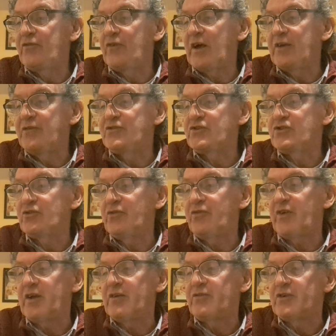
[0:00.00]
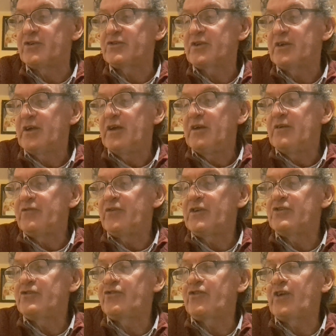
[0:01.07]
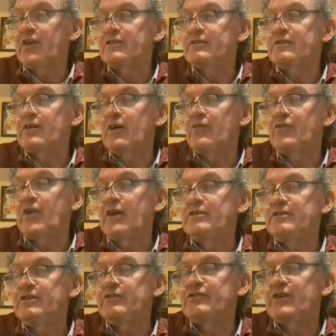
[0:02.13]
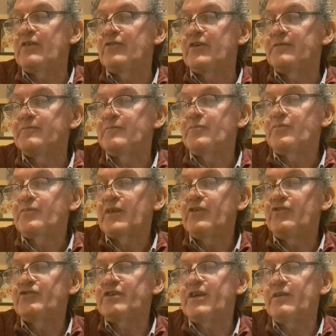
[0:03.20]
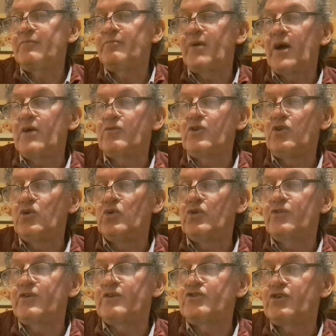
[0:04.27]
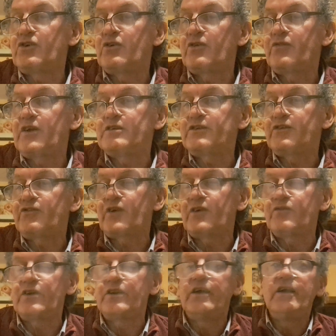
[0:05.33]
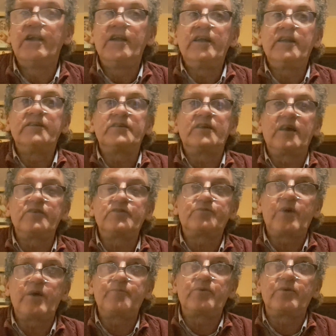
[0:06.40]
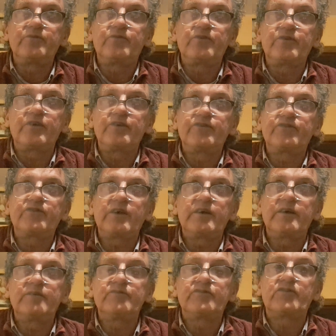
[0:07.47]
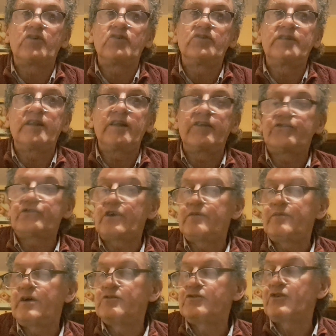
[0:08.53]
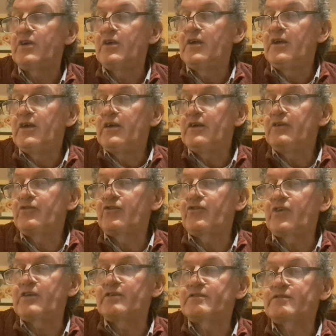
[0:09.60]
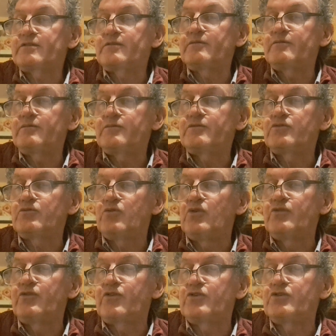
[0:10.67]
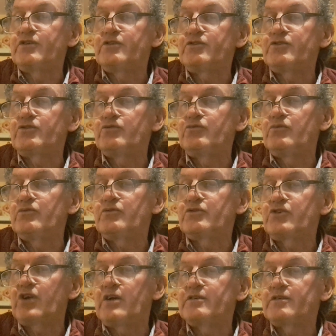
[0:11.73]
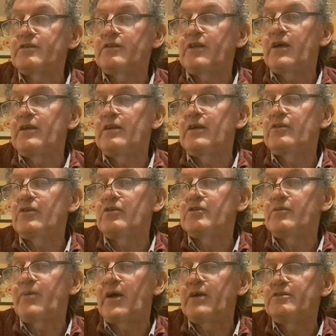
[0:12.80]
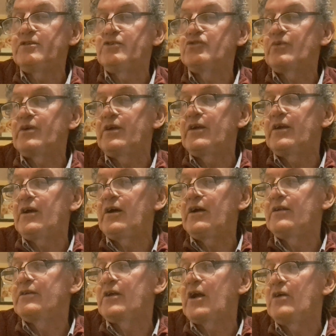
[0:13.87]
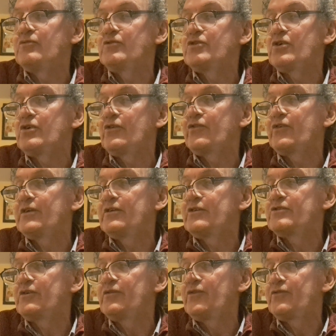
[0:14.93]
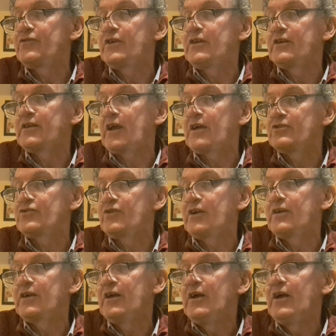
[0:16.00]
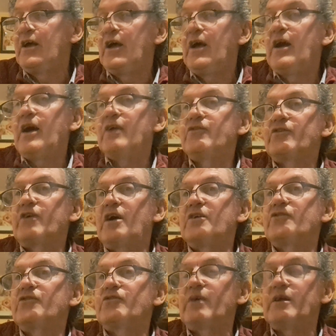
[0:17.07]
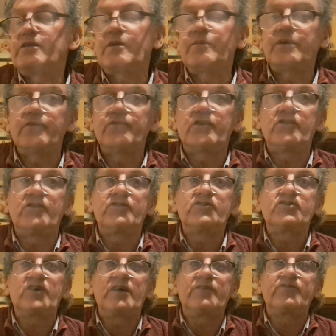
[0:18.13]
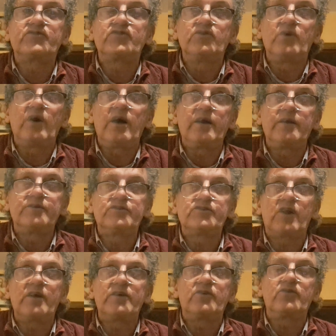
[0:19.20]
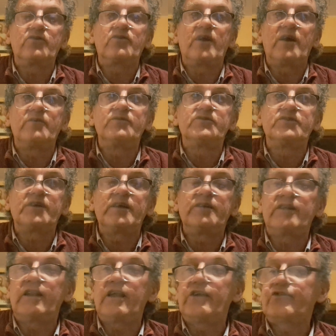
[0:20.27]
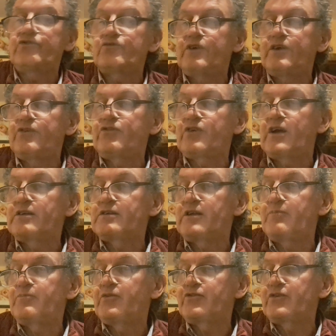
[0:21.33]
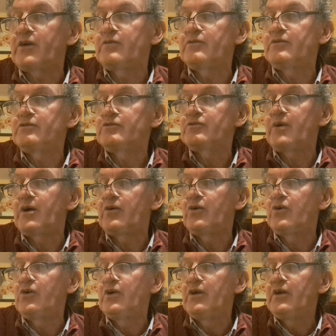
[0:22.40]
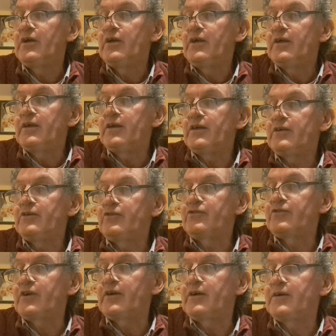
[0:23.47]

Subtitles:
5 to 2 favourite, finished 6th off 97. He's £10 lower this year of 87. He had a nice prep run for this. He was third the last time out. He's a 6 to 1, 13 to 2 shot, and I thought a pint each way on Count Dorsey in the 315 at Catterick. And there's a horse as well that I'm giving another chance to on drier ground in the last race at Leopardstown tomorrow is